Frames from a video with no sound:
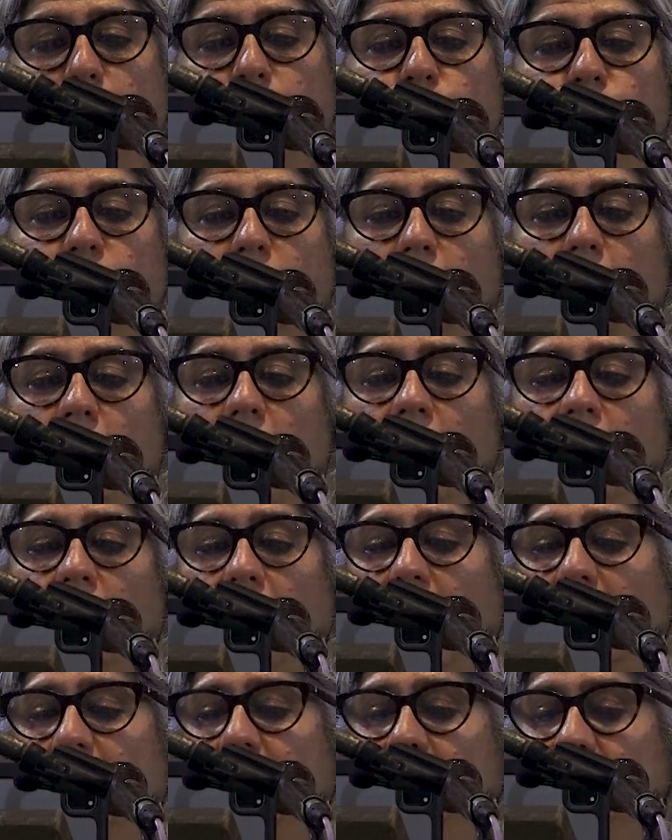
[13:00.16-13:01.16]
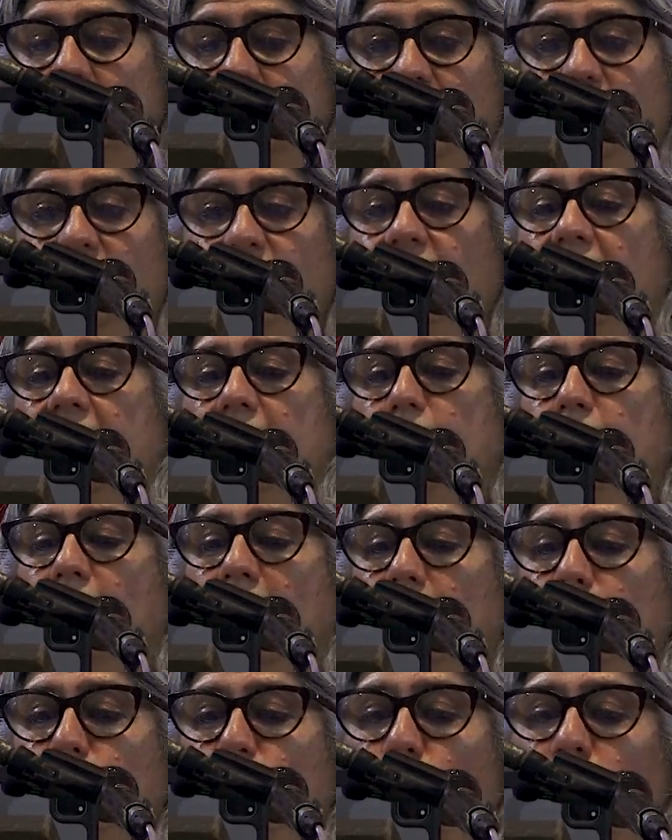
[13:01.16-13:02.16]
up to the mark, and it's very
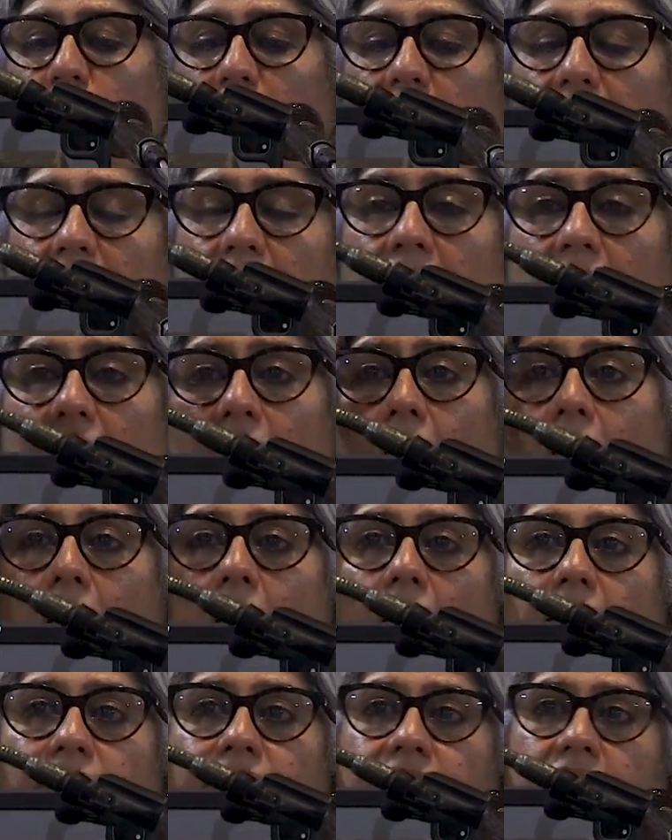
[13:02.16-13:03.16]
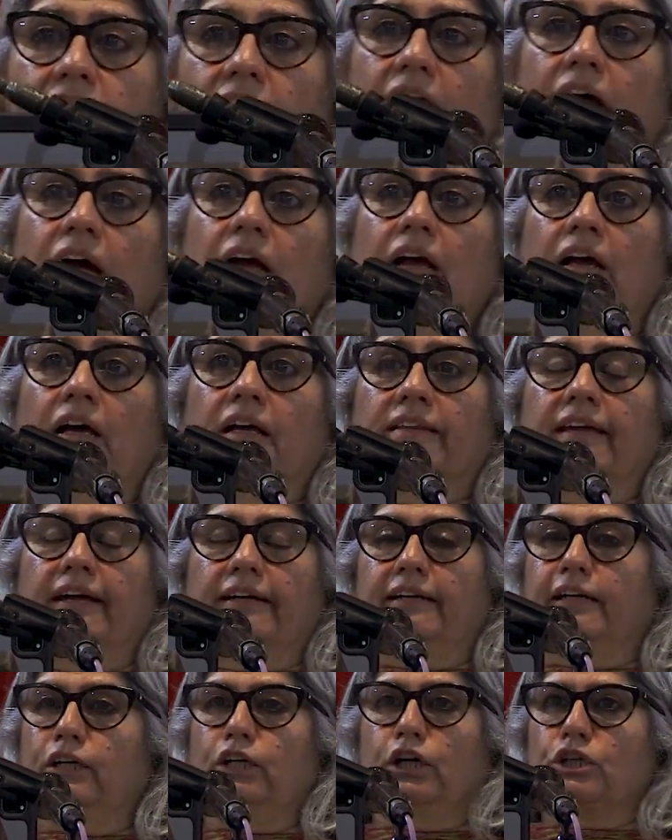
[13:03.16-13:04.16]
mind-boggling. After
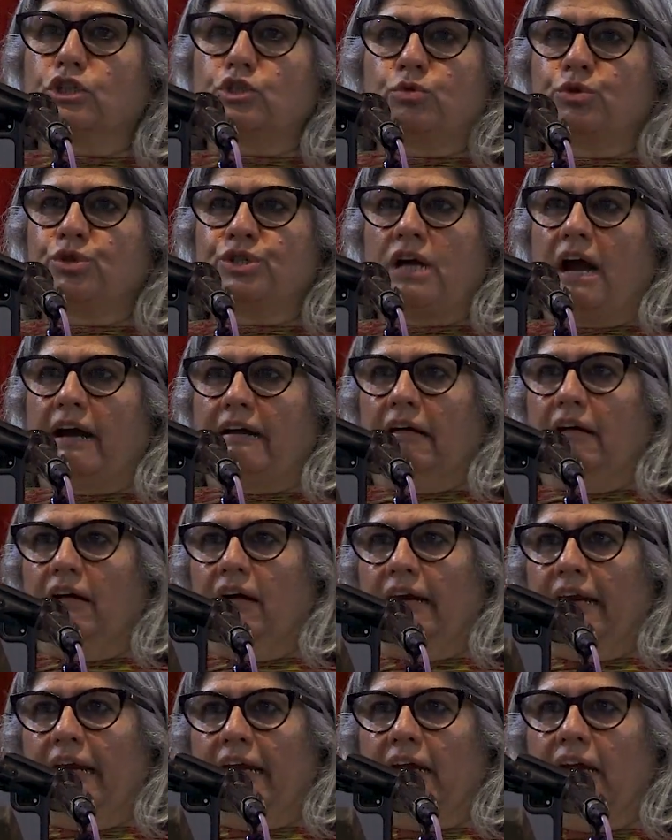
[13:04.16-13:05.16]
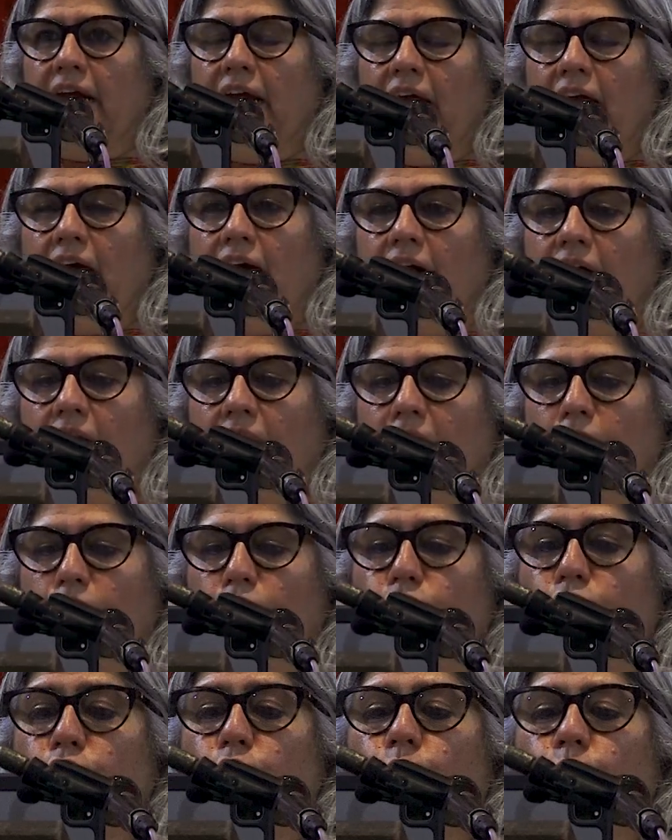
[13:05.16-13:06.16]
30 years to start learning
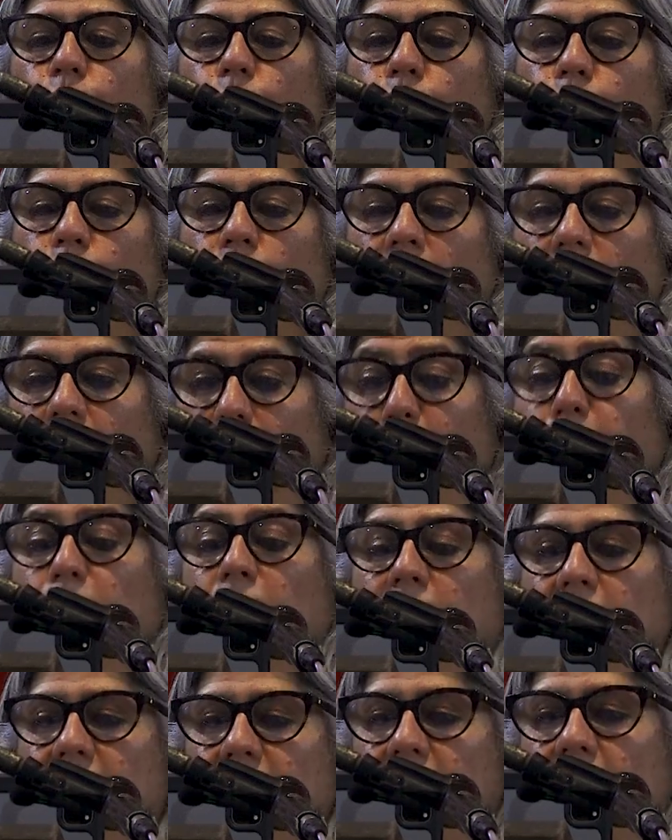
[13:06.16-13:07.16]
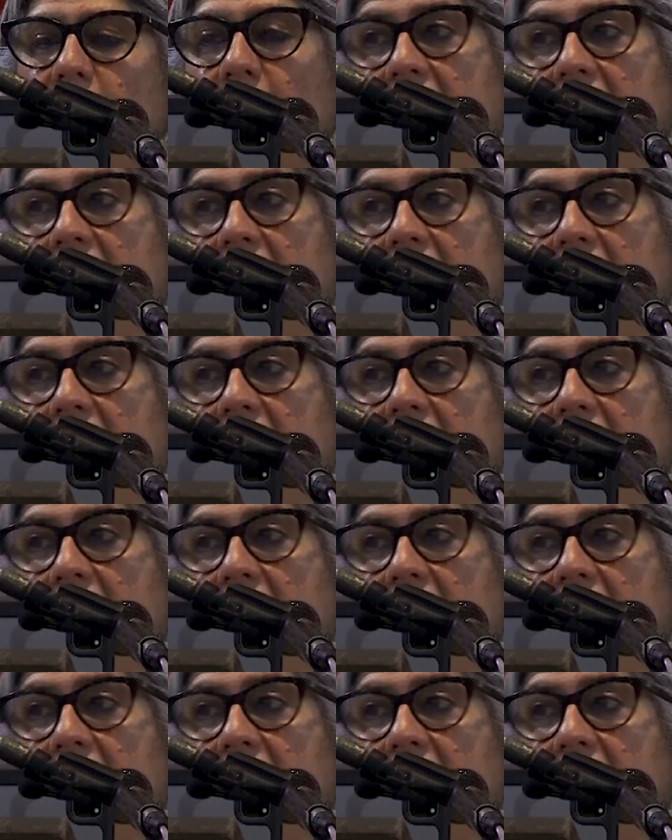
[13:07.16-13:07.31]
new numbers,